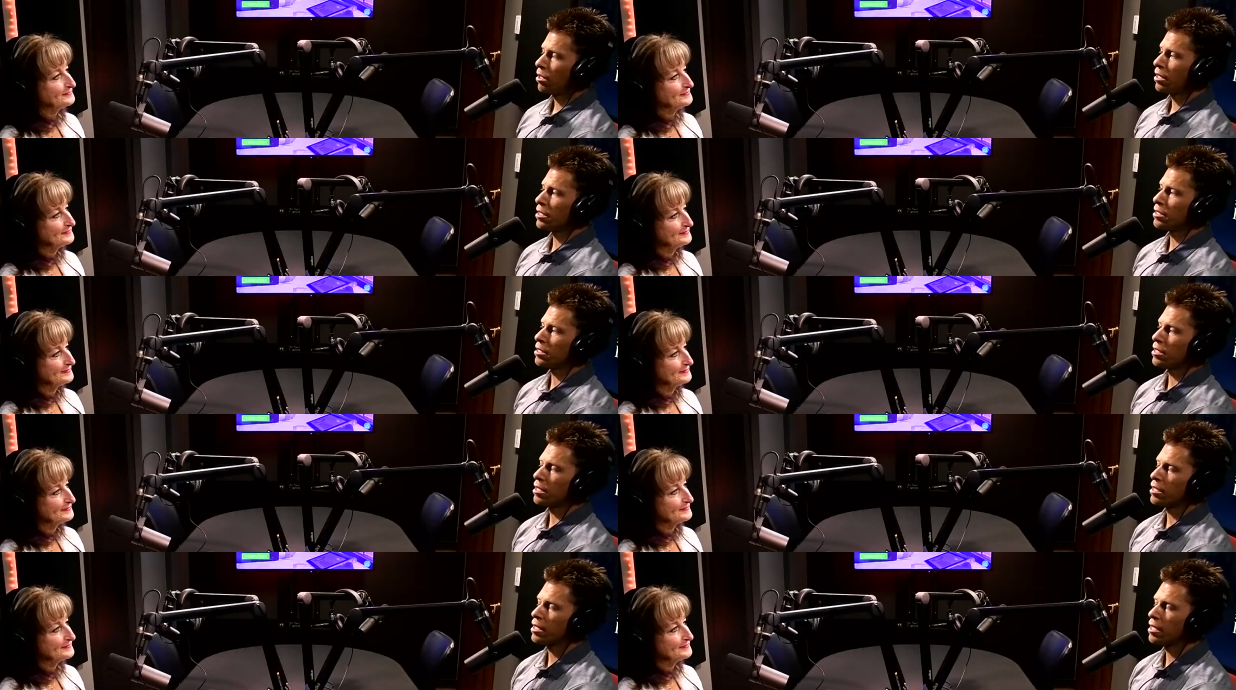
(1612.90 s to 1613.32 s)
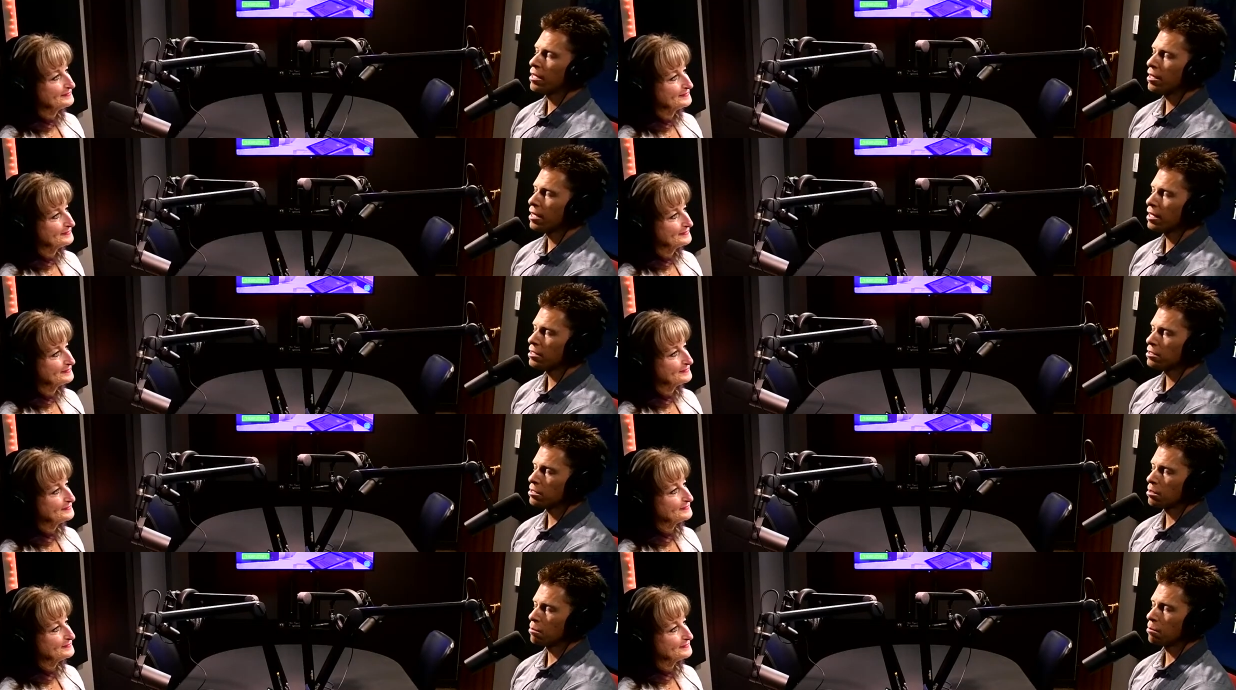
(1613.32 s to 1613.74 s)
Speaker 1: Right.
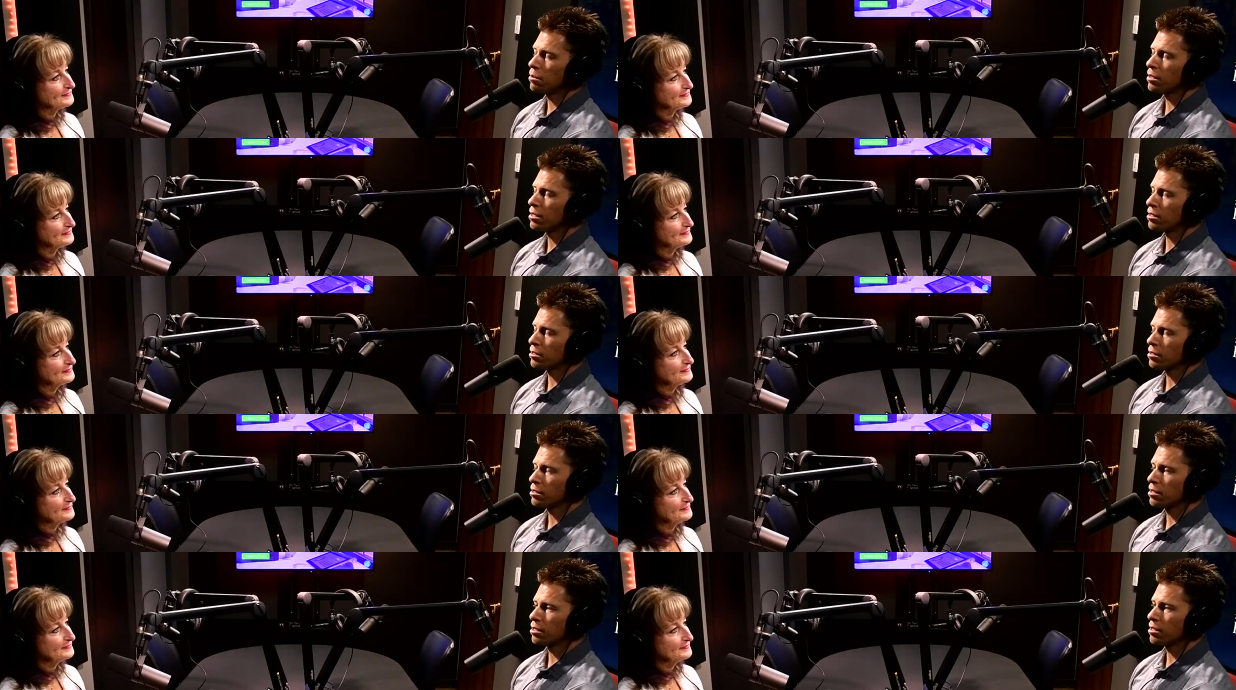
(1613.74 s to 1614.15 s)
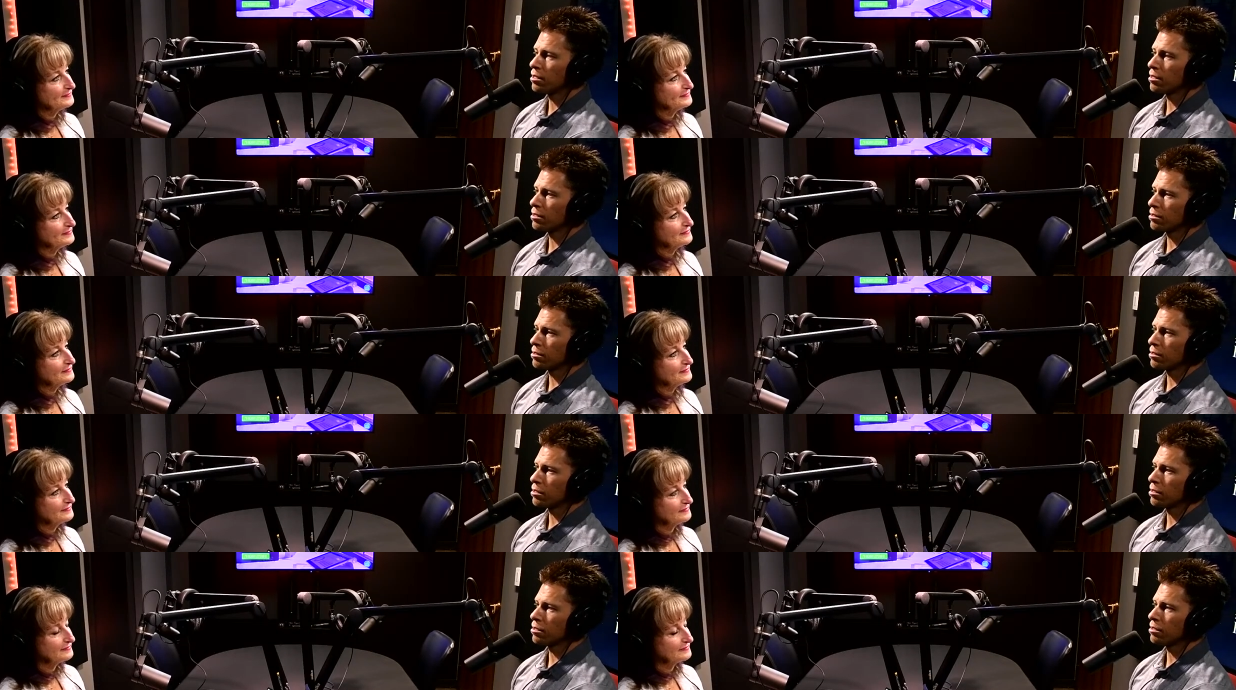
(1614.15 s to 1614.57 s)
And that's the biggest
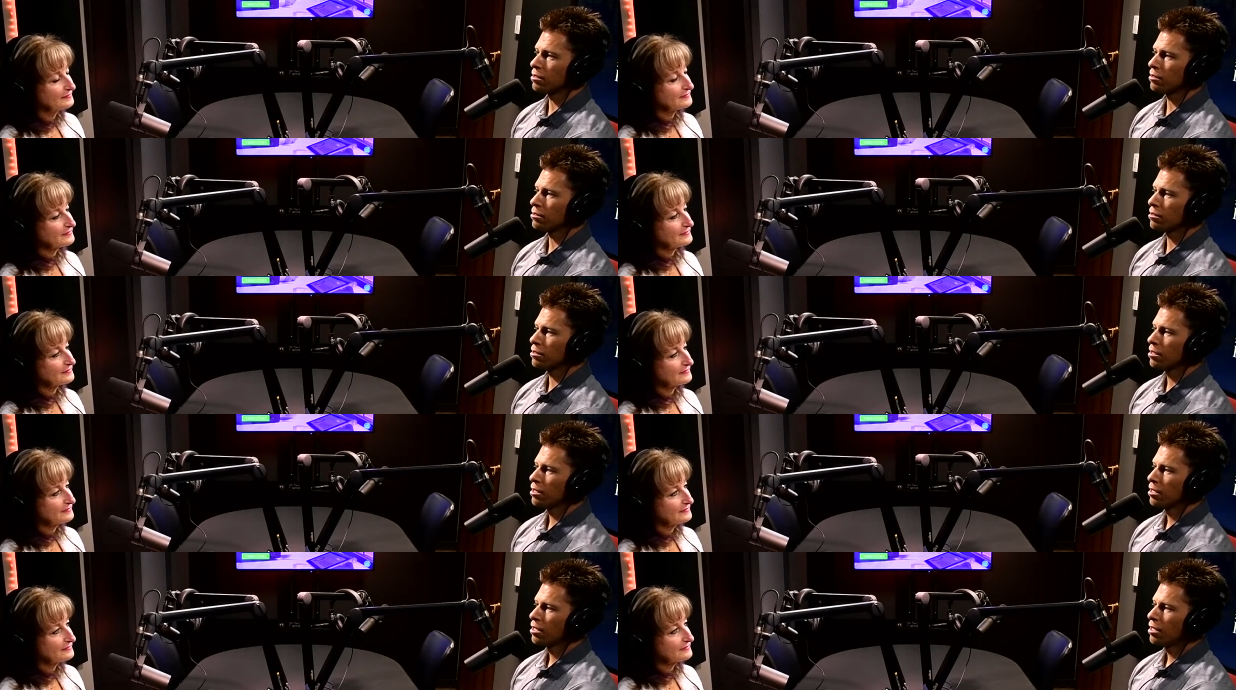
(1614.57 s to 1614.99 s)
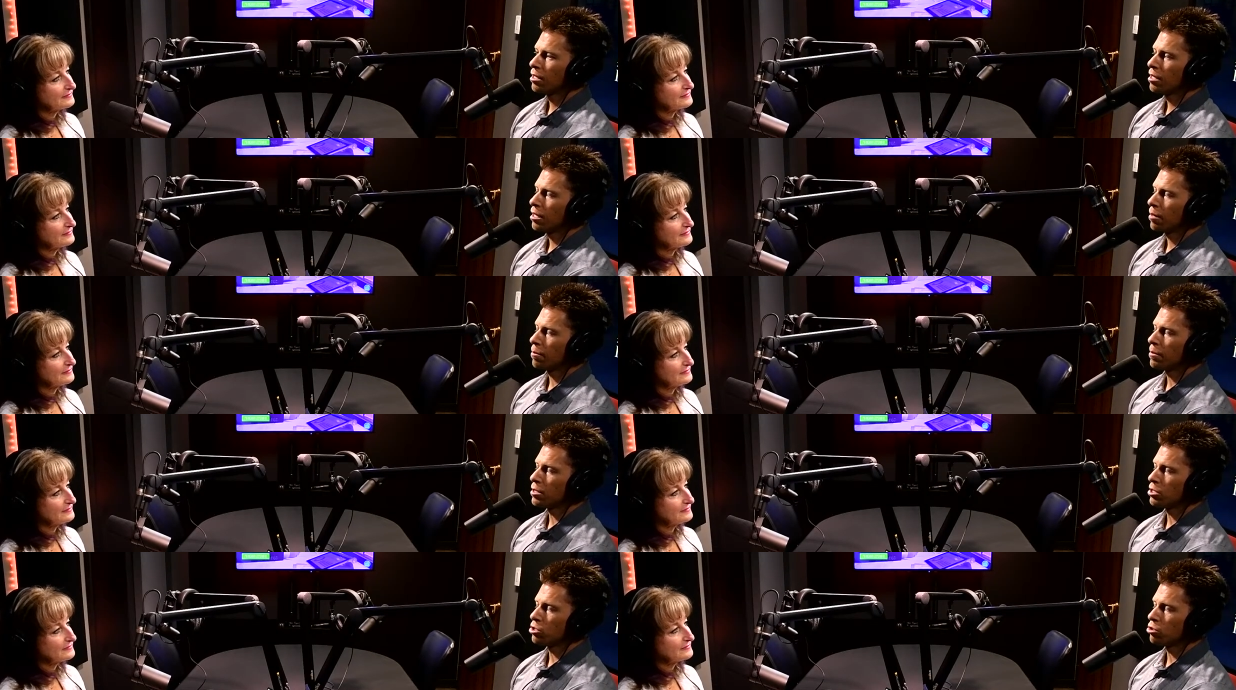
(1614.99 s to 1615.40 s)
thing is that,
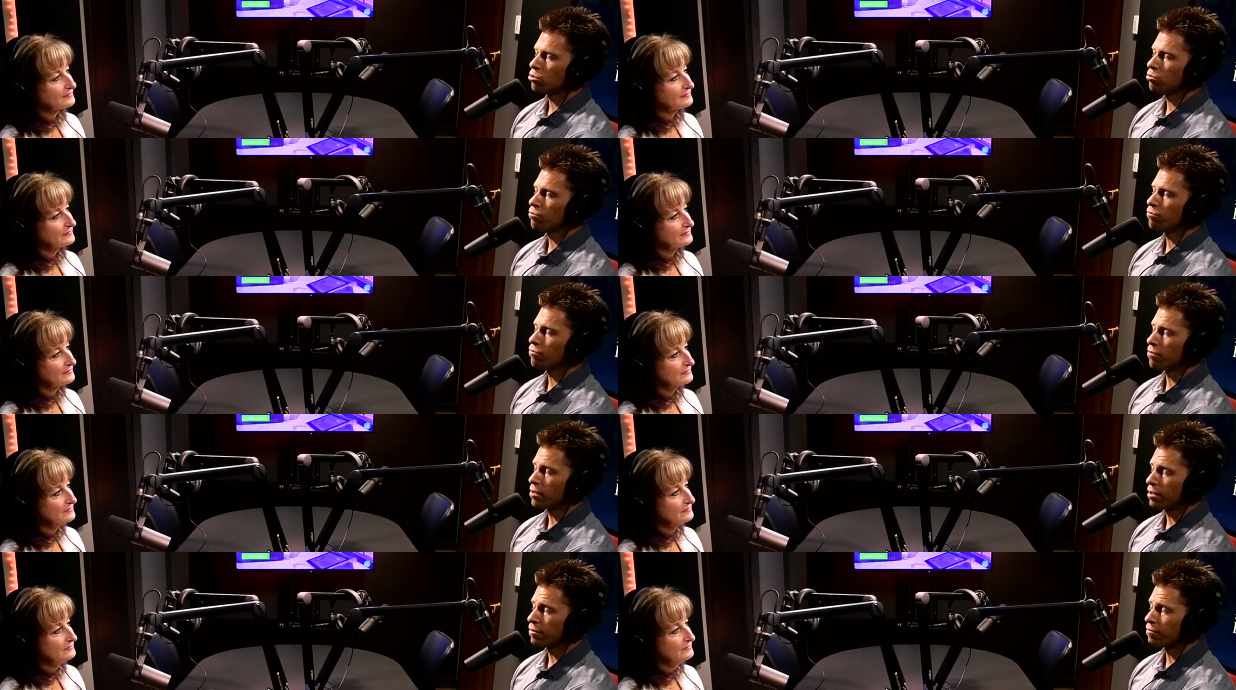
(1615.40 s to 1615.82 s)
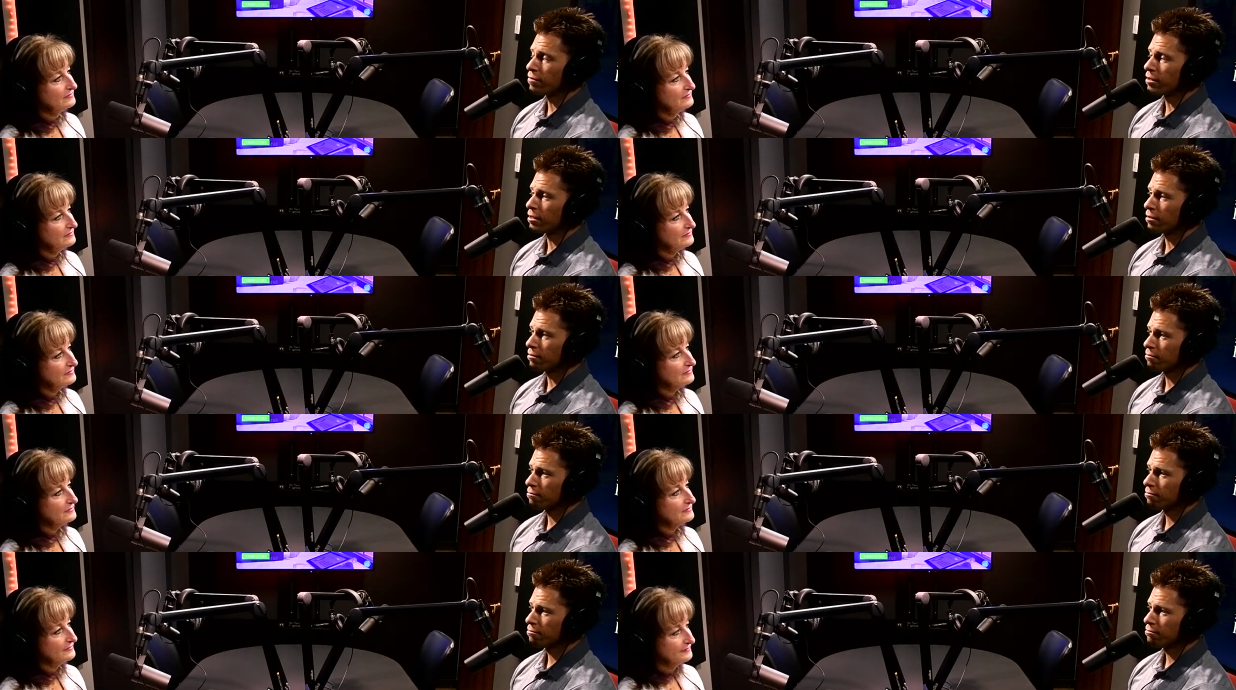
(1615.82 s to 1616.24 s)
I mean, you've
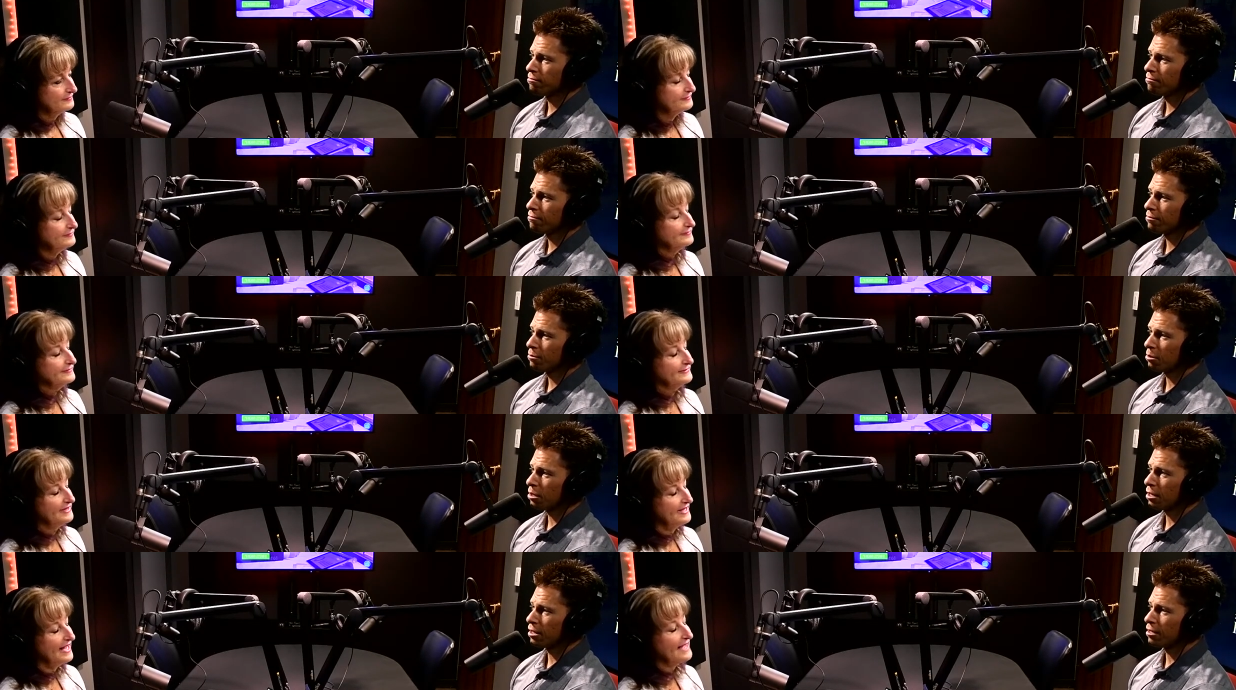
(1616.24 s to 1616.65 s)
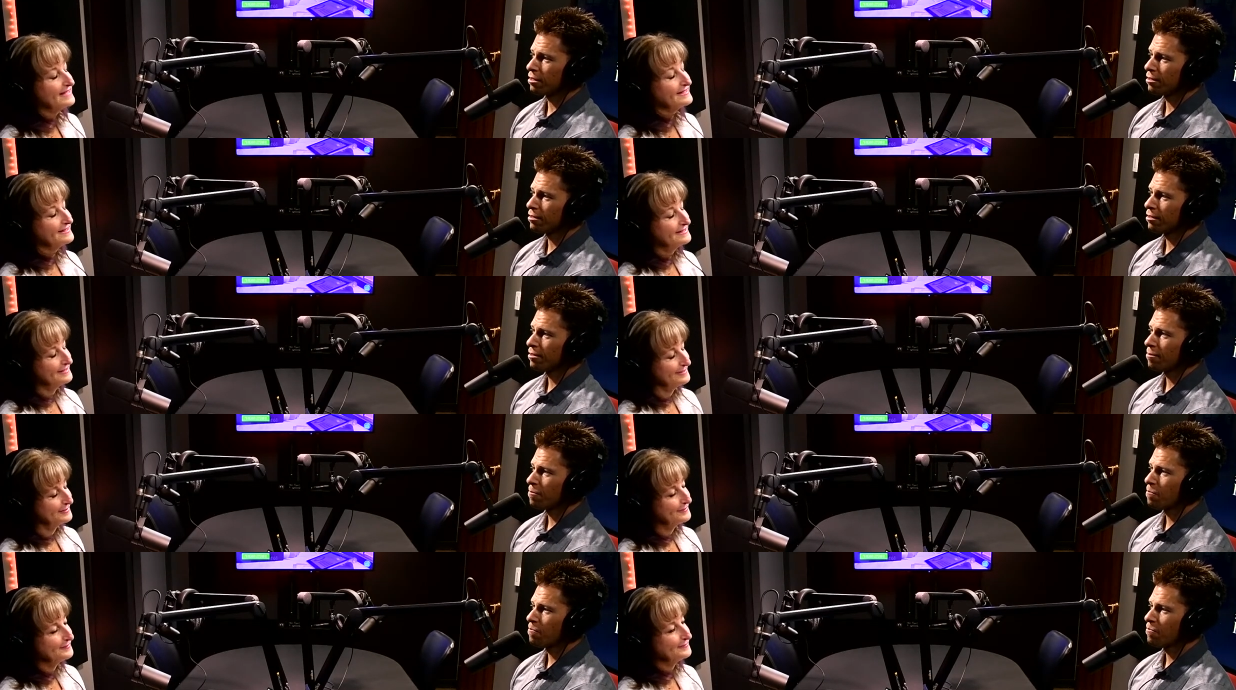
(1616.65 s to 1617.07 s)
lived it, right?
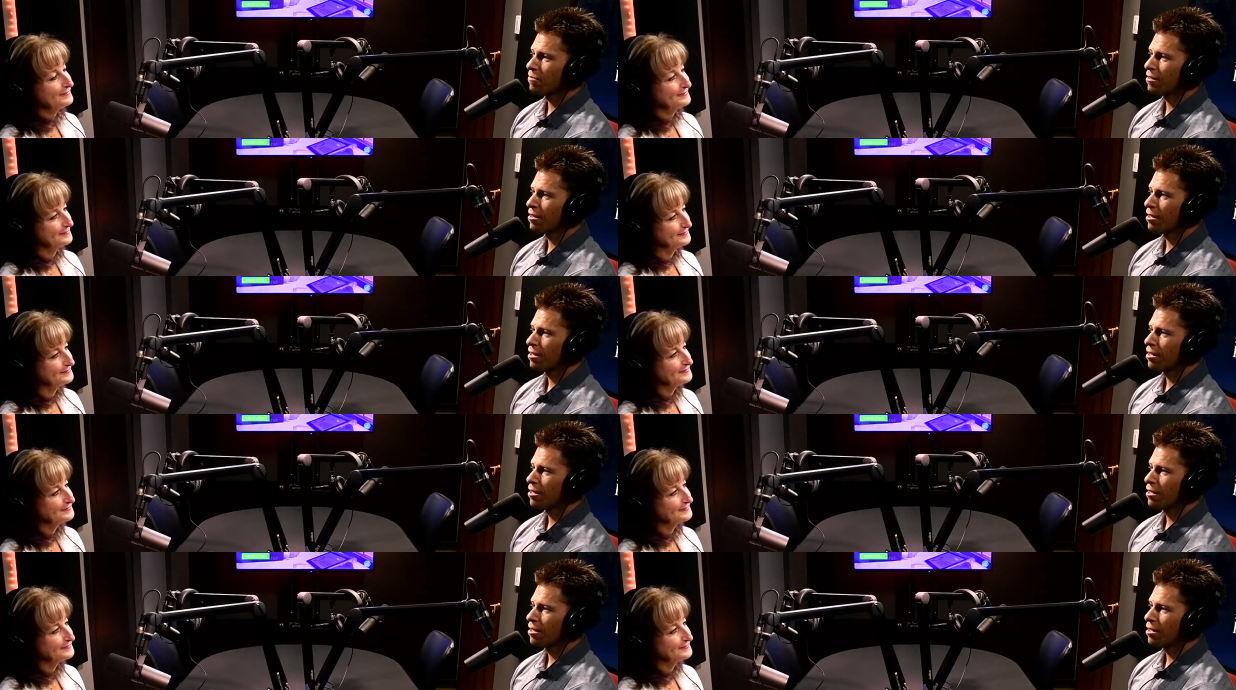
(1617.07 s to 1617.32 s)
Yes.